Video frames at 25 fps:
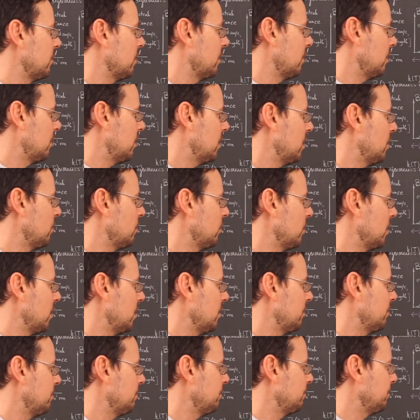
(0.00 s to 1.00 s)
theory.
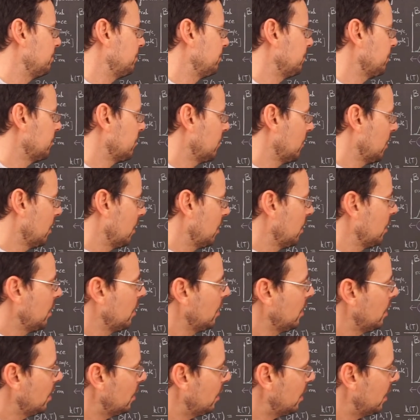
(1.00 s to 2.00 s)

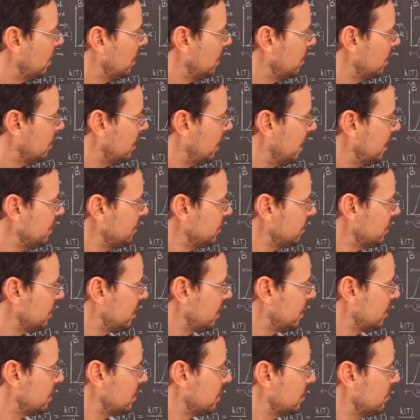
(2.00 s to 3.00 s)
And
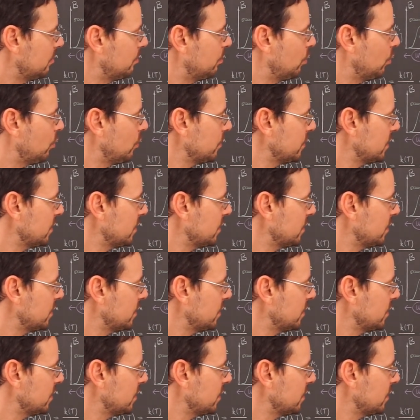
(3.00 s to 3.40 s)
Einstein and Bose,